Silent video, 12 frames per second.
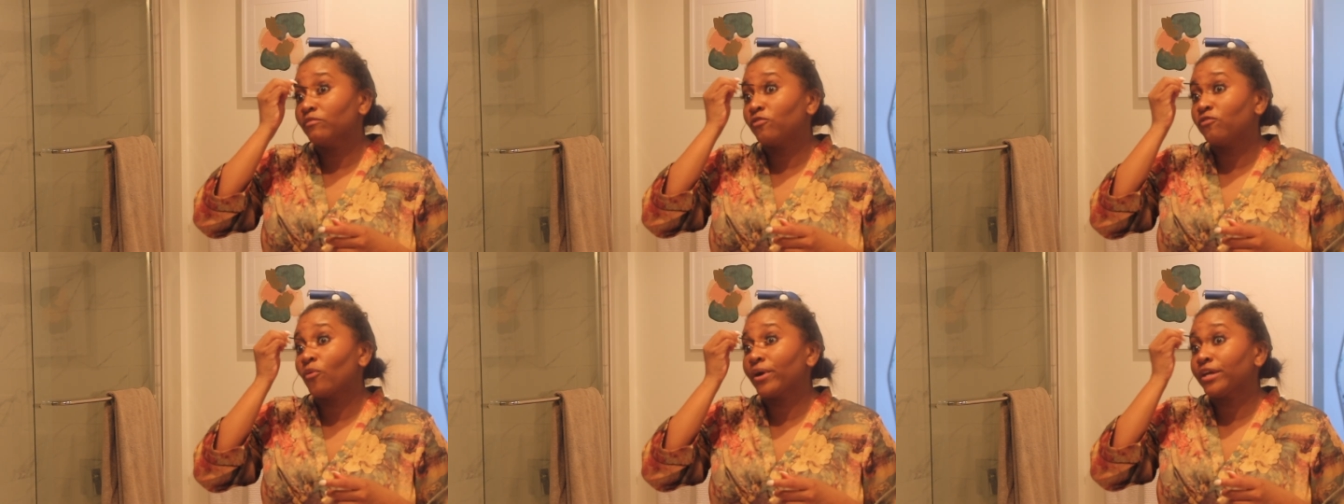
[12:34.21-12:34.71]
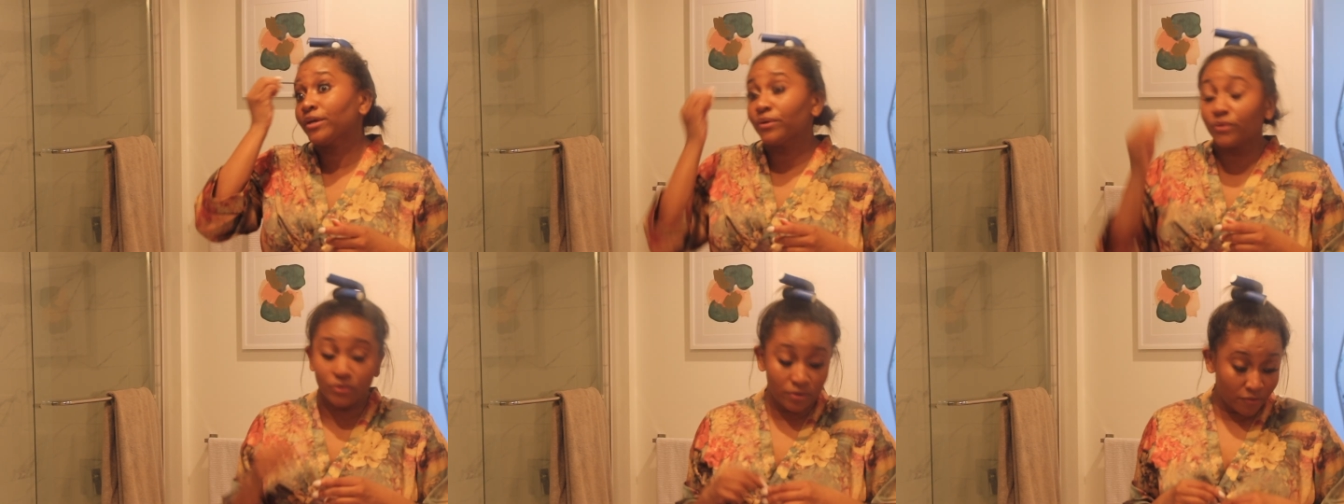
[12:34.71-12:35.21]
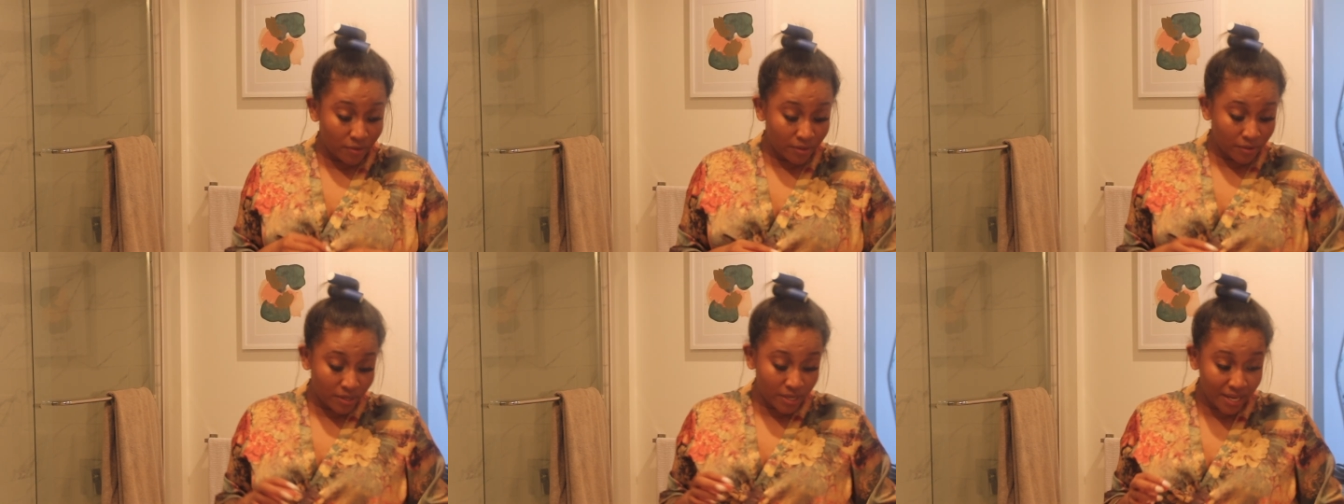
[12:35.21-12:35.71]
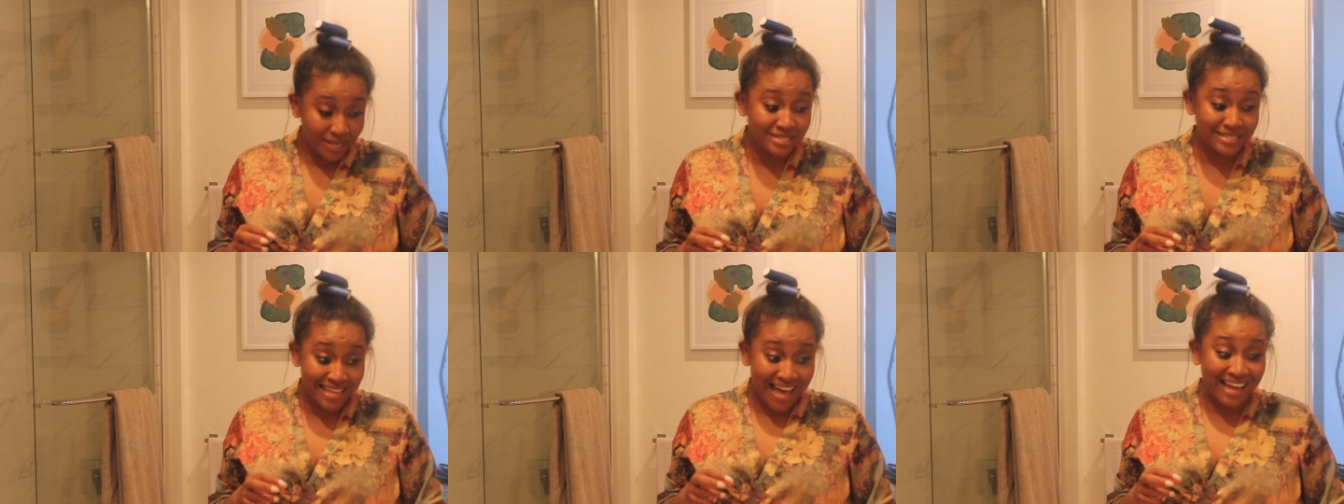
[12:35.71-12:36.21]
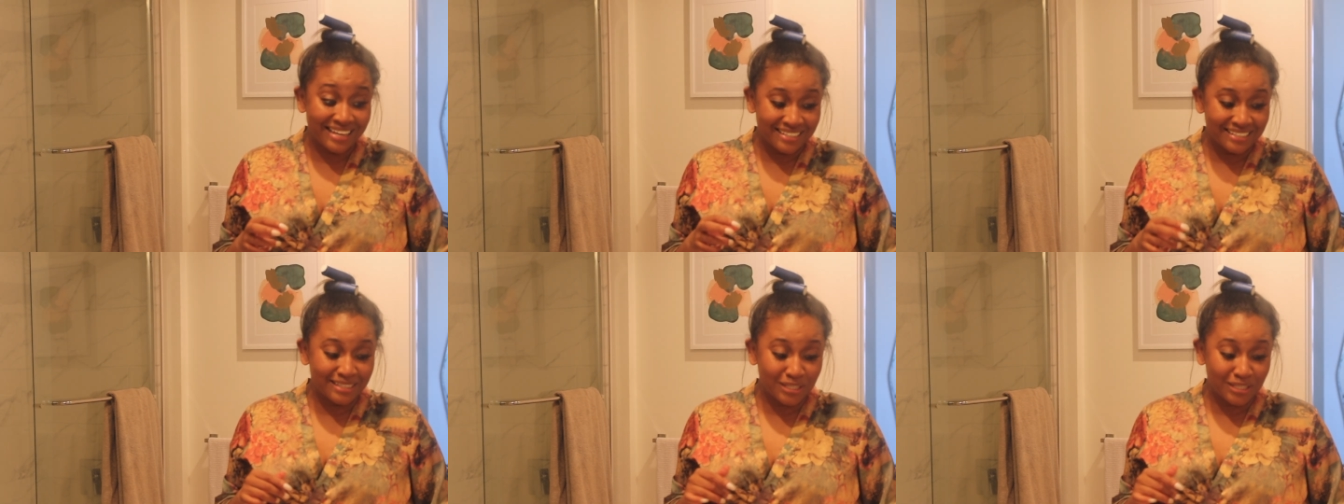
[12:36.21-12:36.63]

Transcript: for you, is that